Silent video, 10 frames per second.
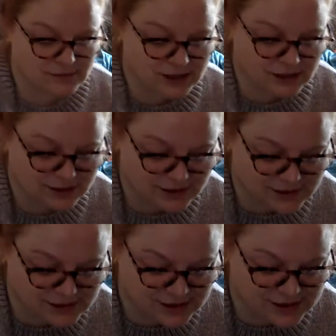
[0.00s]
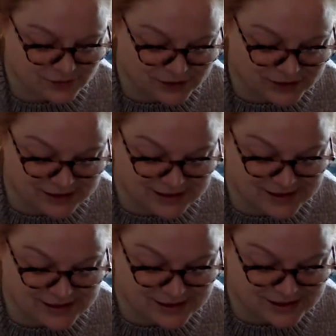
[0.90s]
He just really needs
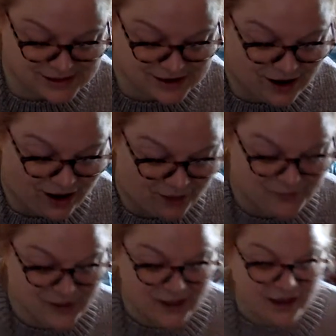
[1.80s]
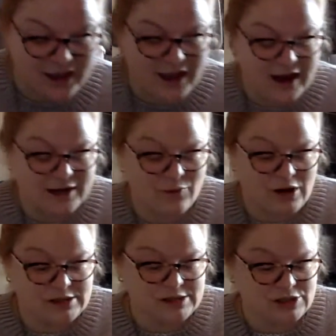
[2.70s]
to stop. And he
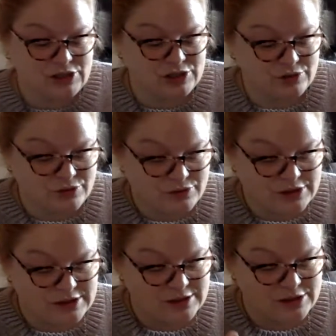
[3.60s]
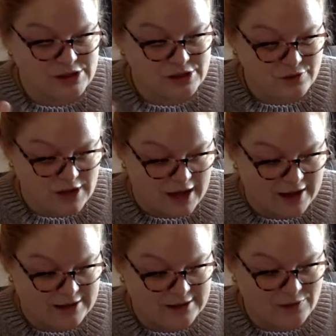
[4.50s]
wants to choose to do
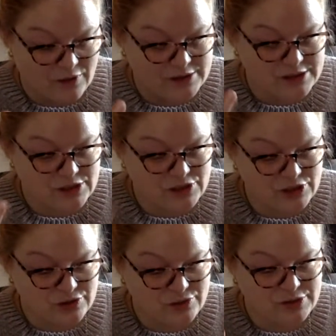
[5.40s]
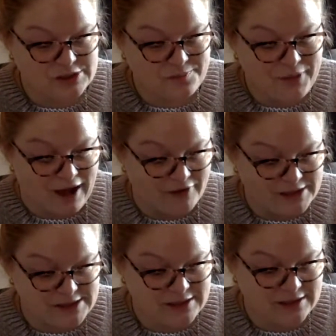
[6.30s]
that. He wants to choose to
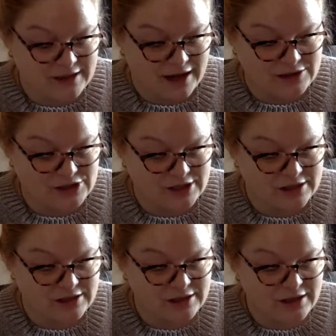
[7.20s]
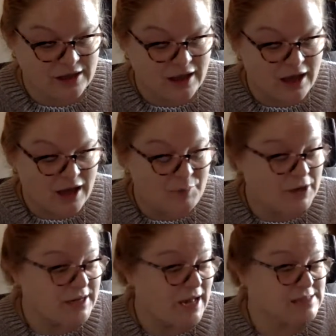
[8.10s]
balance the connection, but
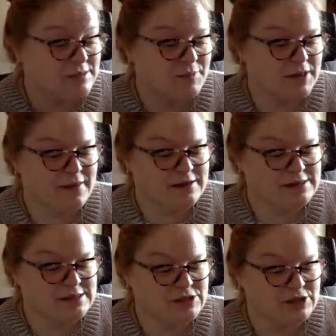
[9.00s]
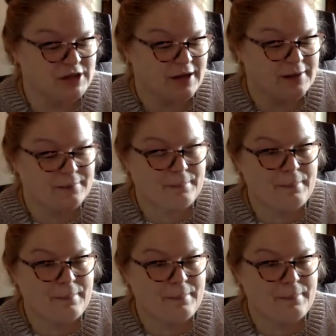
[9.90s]
he hasn't made that decision yet.